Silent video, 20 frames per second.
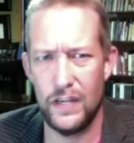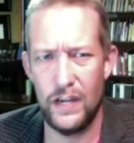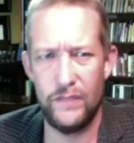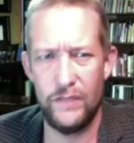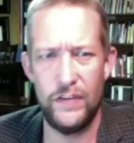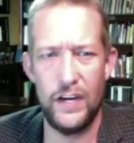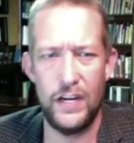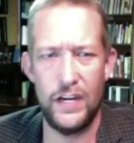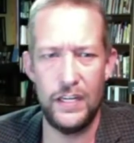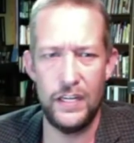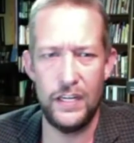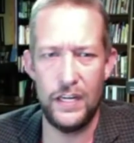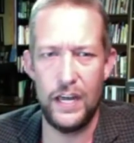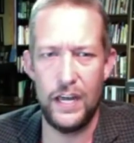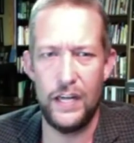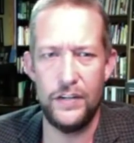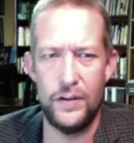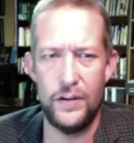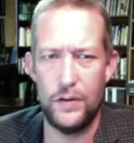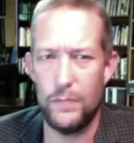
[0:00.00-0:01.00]
I've got to get
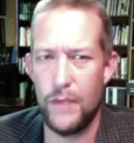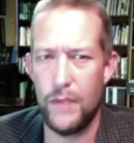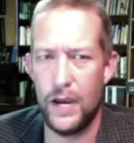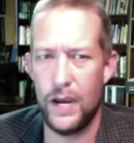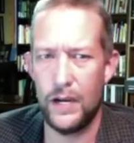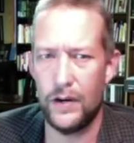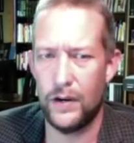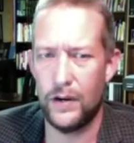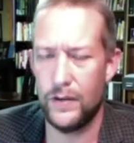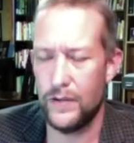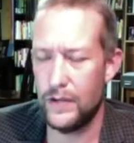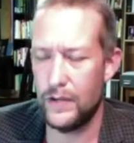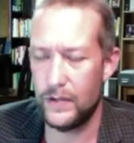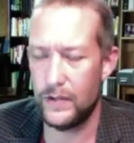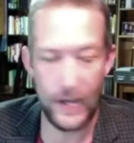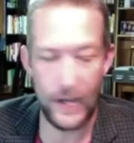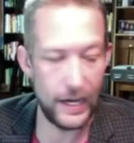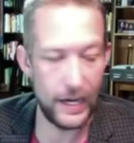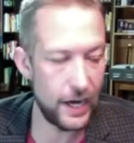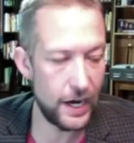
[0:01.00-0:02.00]
Edgar back on
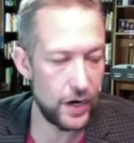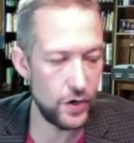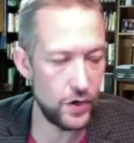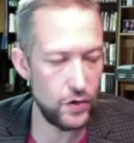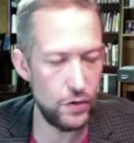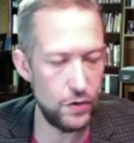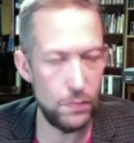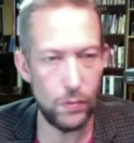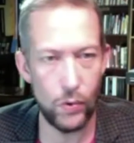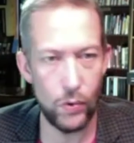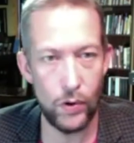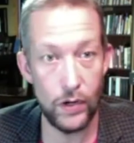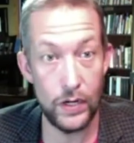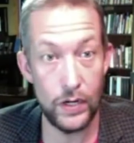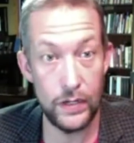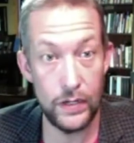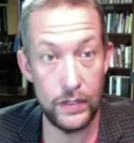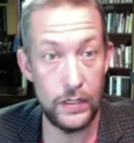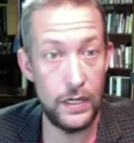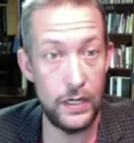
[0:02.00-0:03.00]
this. I got a new board
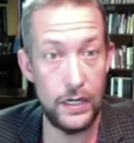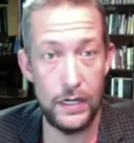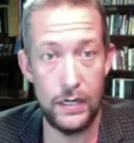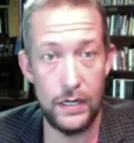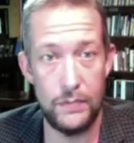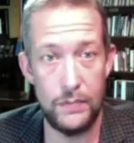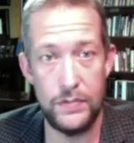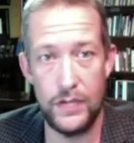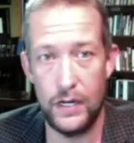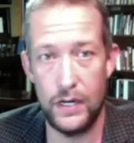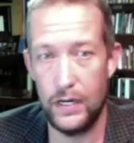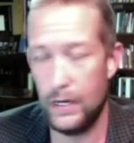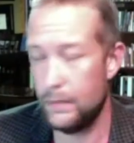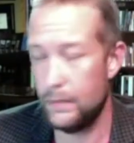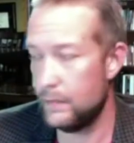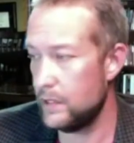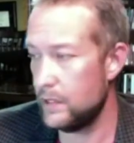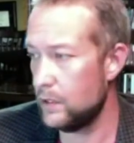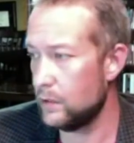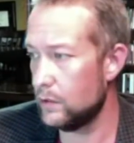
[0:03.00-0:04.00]
and then ended up setting
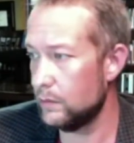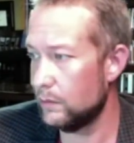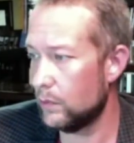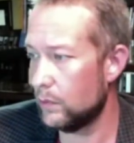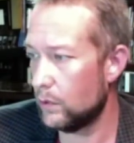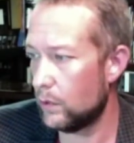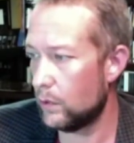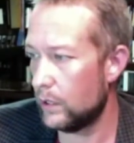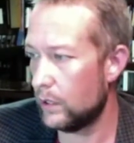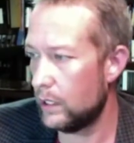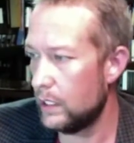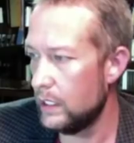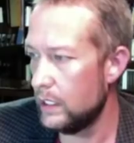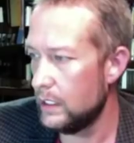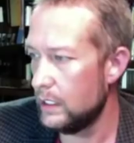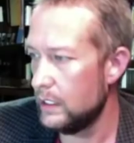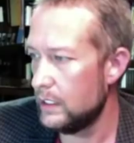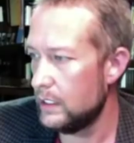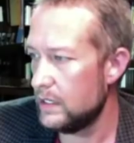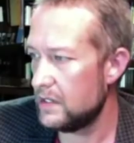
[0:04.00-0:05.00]
up the old board.
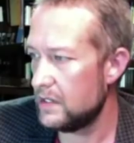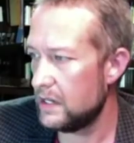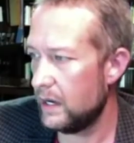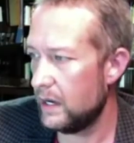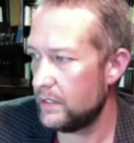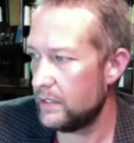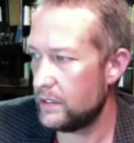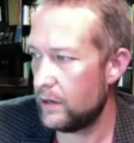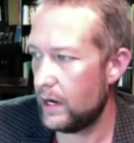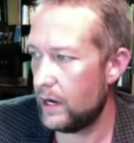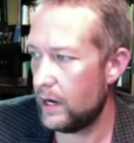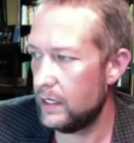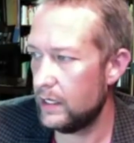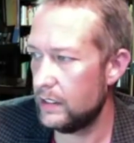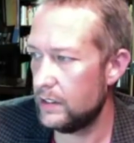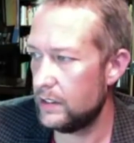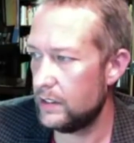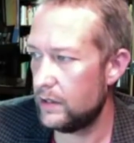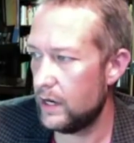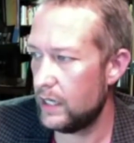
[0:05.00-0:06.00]
Stop
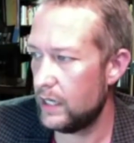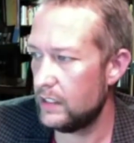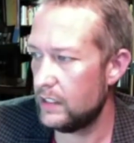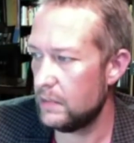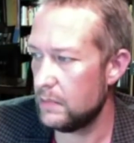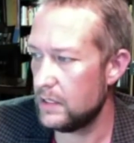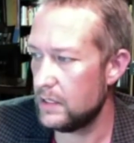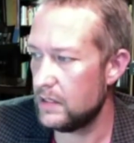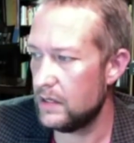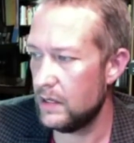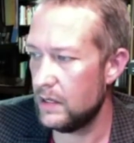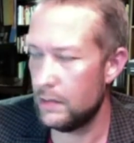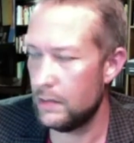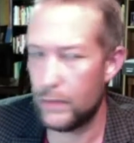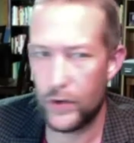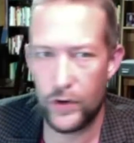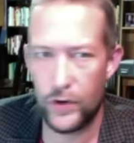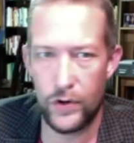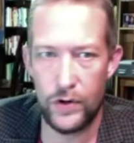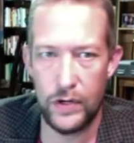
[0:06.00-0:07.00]
distracting me, Tim
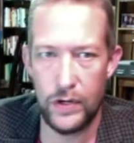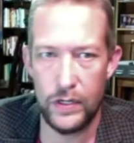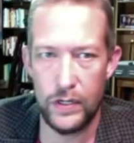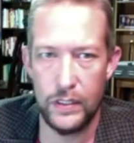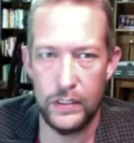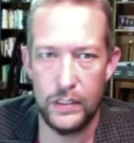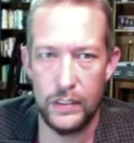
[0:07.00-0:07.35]
Hurd.